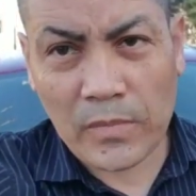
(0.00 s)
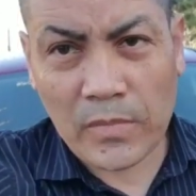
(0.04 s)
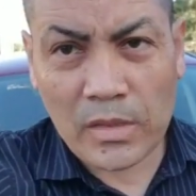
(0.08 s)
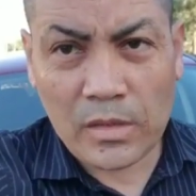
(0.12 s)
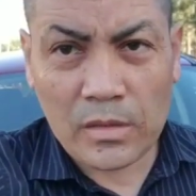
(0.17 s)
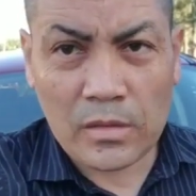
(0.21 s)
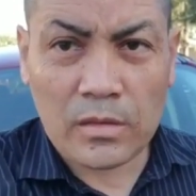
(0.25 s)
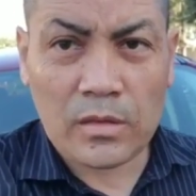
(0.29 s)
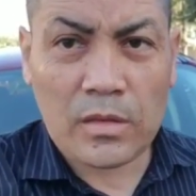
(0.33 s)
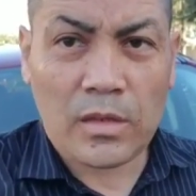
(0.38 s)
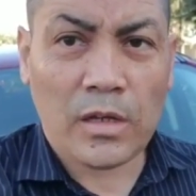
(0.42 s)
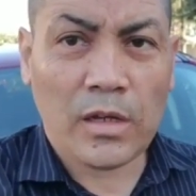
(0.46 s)

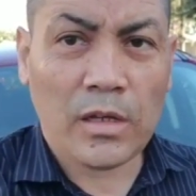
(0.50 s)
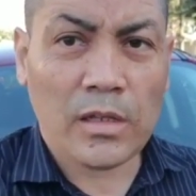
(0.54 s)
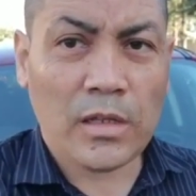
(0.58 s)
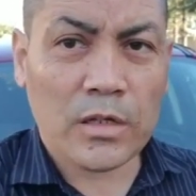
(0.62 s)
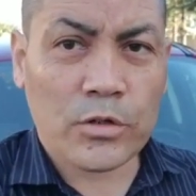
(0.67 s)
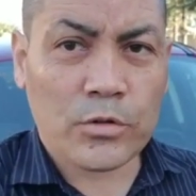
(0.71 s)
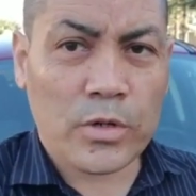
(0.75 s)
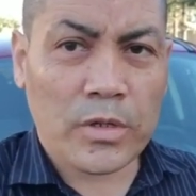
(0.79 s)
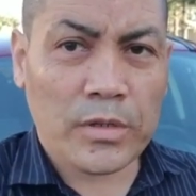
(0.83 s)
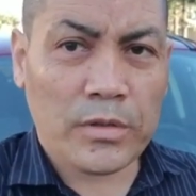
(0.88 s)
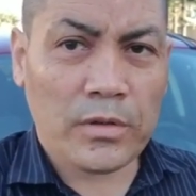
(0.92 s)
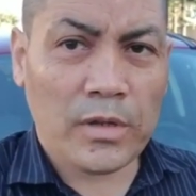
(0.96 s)
They're gonna
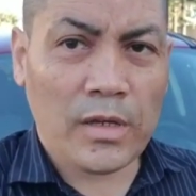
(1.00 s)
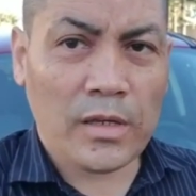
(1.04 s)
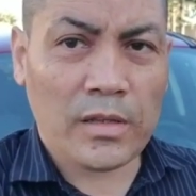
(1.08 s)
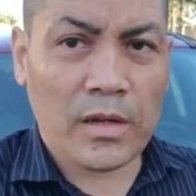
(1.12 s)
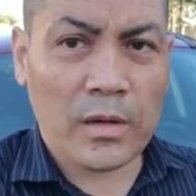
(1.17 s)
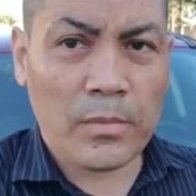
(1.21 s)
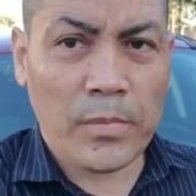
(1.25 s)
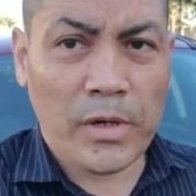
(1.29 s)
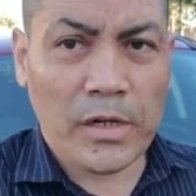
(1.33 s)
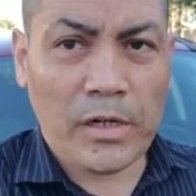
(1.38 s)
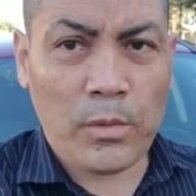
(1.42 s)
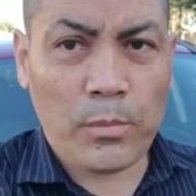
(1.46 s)
try to get their
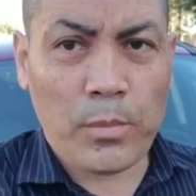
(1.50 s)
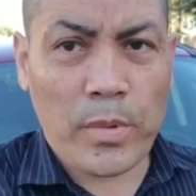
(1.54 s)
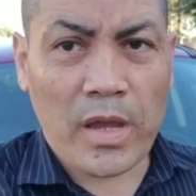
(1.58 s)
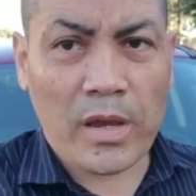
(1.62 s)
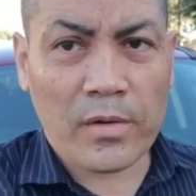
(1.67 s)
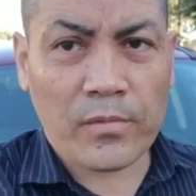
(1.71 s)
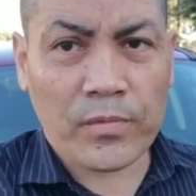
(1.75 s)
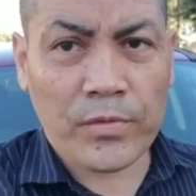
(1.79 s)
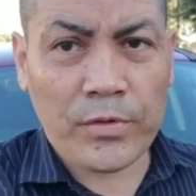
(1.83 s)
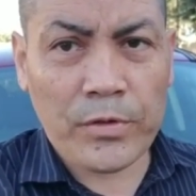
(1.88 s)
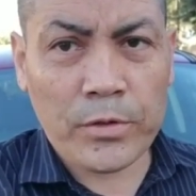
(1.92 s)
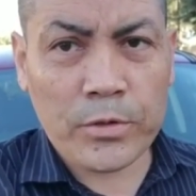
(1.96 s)
money back
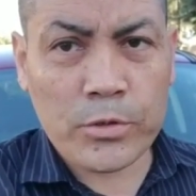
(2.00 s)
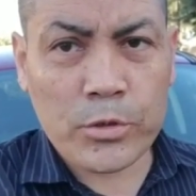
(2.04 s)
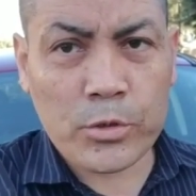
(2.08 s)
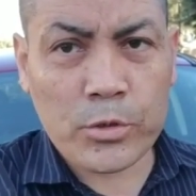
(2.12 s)
from your trip